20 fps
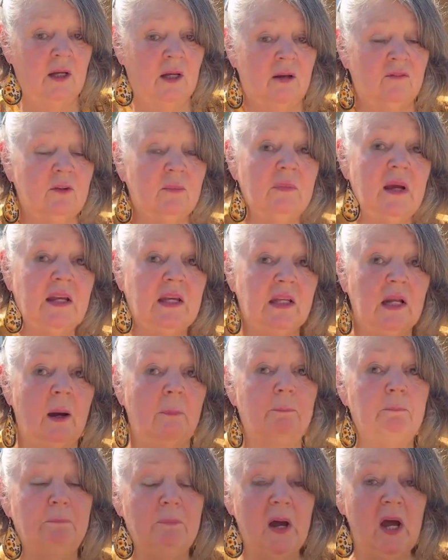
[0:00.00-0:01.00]
If you're making a
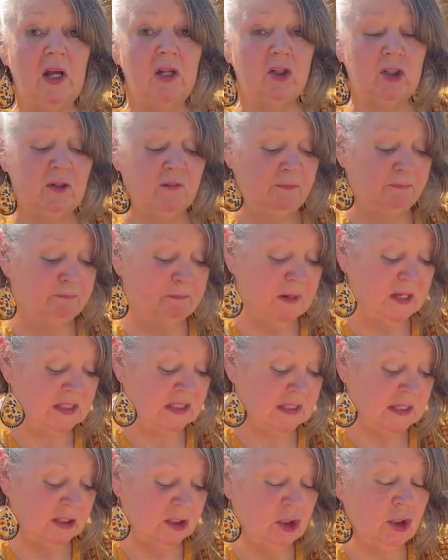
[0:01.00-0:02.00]
bunch of
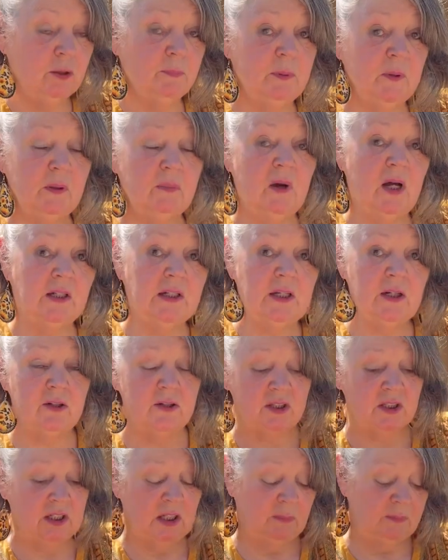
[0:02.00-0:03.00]
biscuits, you can put them on here and
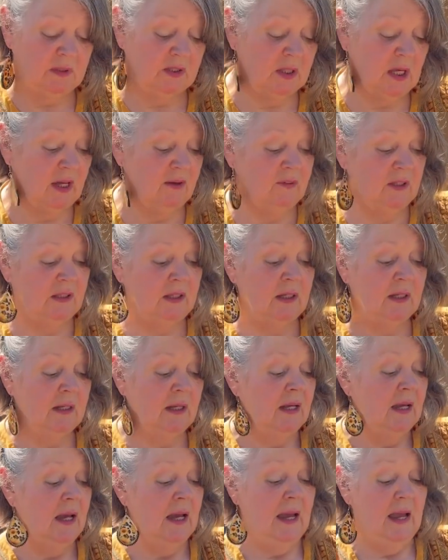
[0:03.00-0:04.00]
stick them in the oven.
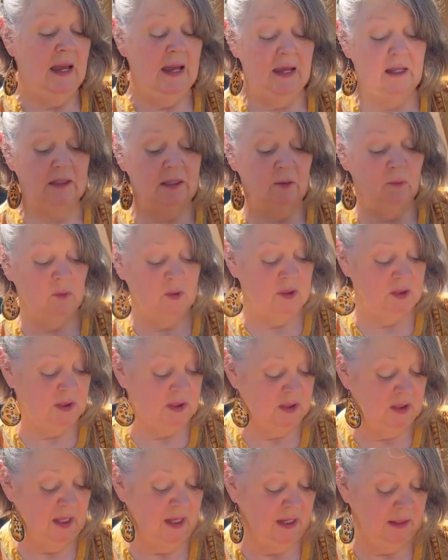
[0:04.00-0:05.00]
And it
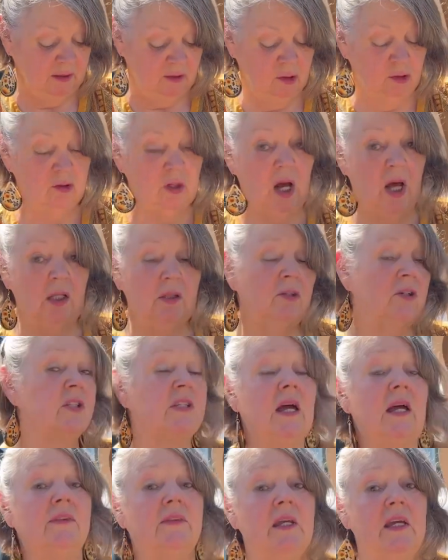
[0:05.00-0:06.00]
was like $2,
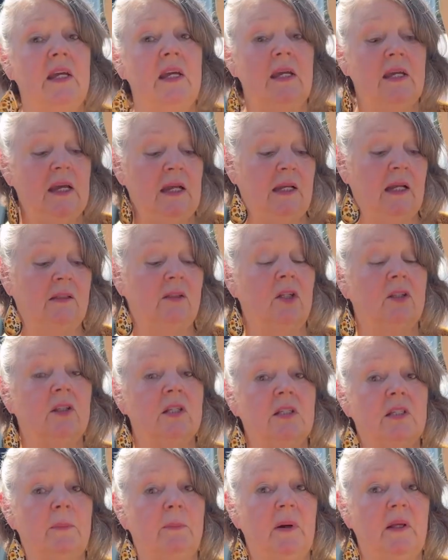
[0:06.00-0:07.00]
I think, and I looked
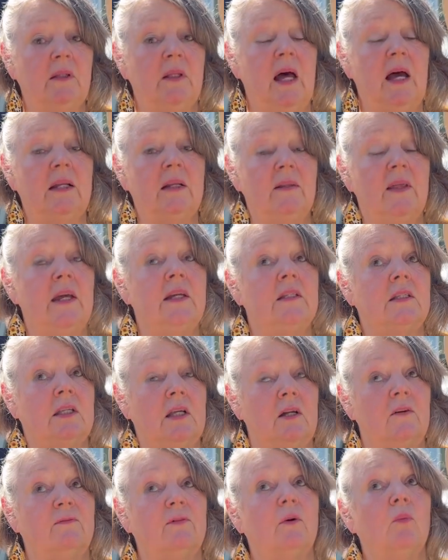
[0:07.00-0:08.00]
this up online, and they
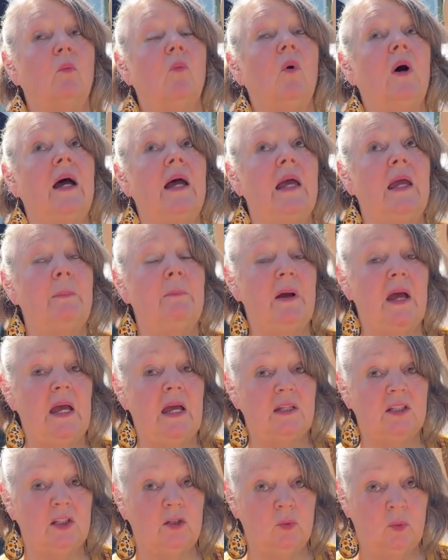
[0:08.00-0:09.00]
sell for way
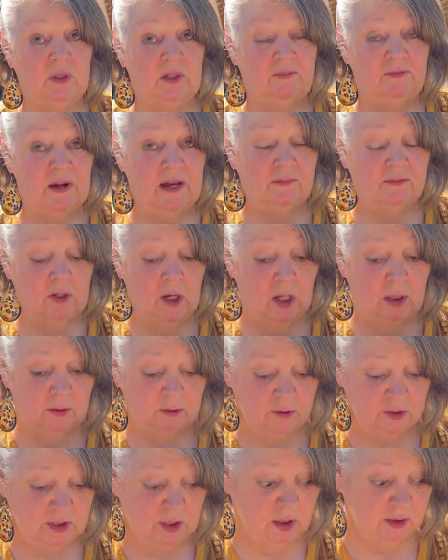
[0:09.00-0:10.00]
past
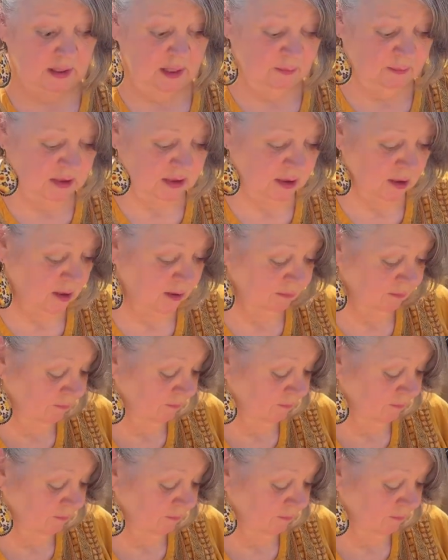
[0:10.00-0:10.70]
$25 on Amazon.